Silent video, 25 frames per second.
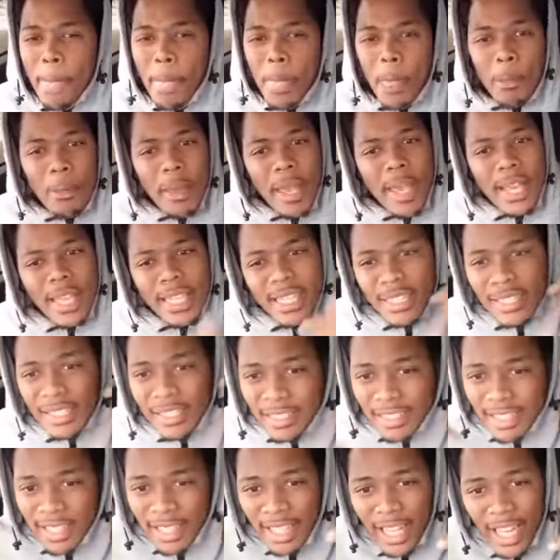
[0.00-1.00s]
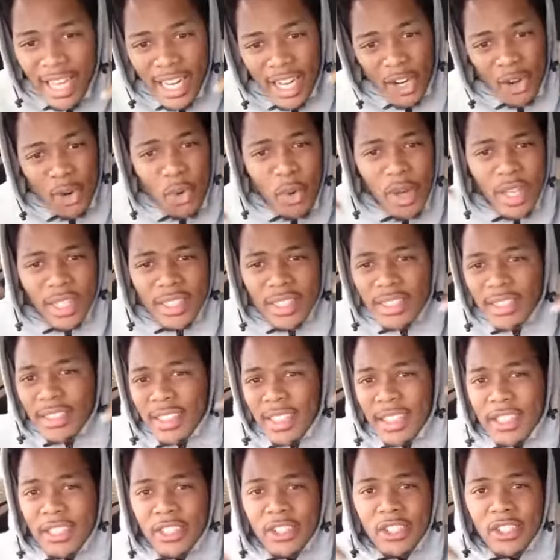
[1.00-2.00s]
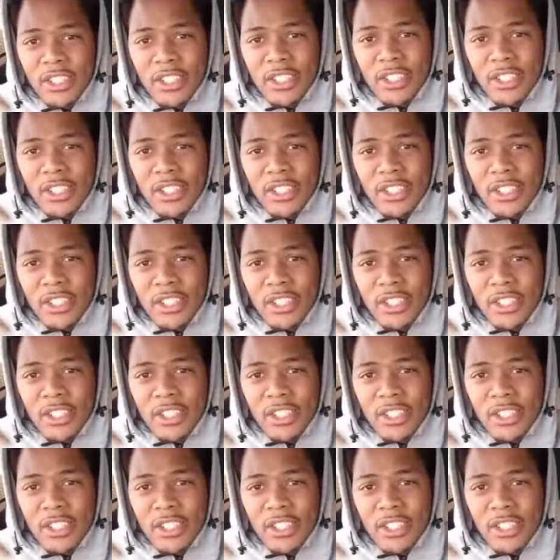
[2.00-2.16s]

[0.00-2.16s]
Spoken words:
man, it's just a lot of questions that,